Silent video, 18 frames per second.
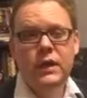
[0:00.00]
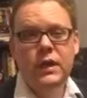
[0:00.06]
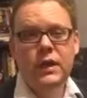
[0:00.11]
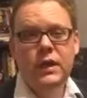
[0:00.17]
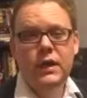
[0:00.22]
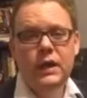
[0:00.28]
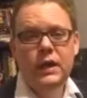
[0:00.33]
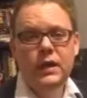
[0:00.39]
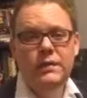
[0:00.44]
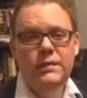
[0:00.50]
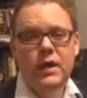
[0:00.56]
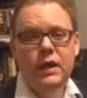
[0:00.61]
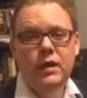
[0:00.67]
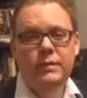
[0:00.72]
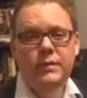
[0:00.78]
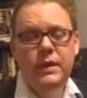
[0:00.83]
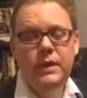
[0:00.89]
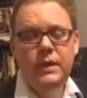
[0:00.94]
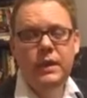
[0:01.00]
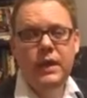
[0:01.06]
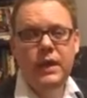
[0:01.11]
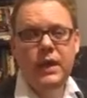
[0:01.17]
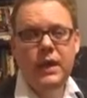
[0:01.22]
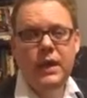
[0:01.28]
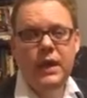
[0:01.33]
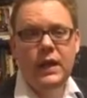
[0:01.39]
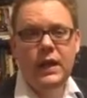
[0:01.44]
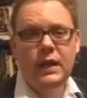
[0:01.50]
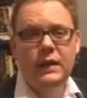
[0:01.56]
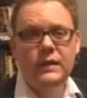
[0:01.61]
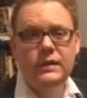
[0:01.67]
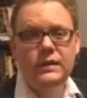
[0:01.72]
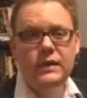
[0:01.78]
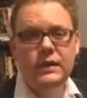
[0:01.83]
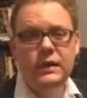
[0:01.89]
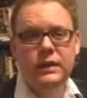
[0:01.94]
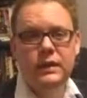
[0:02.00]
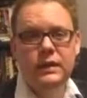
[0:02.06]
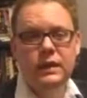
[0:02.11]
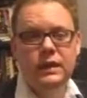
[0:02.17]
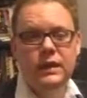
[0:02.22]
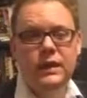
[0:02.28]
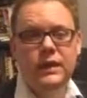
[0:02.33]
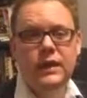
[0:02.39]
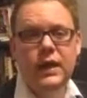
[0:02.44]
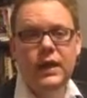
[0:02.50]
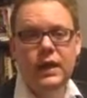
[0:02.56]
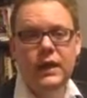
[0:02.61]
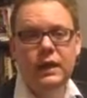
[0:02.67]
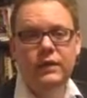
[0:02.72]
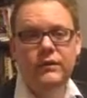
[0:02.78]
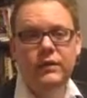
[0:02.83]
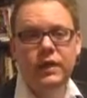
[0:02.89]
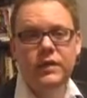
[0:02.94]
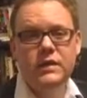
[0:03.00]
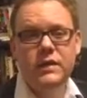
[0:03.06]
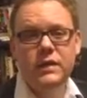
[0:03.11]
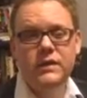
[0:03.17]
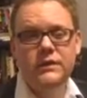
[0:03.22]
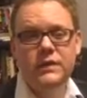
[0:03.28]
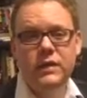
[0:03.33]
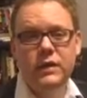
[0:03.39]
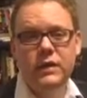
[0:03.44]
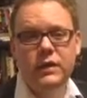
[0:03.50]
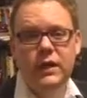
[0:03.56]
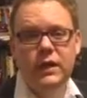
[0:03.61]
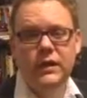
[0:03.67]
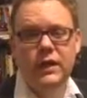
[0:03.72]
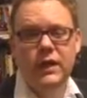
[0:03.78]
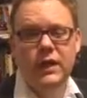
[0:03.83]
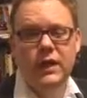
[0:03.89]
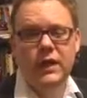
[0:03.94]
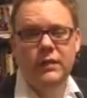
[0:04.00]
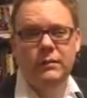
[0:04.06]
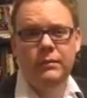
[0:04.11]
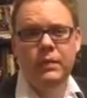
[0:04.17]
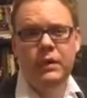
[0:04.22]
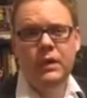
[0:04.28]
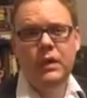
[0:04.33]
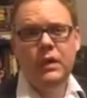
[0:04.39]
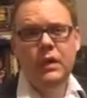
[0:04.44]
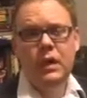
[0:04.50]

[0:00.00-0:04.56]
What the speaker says: email me at neil@inveritasvino.com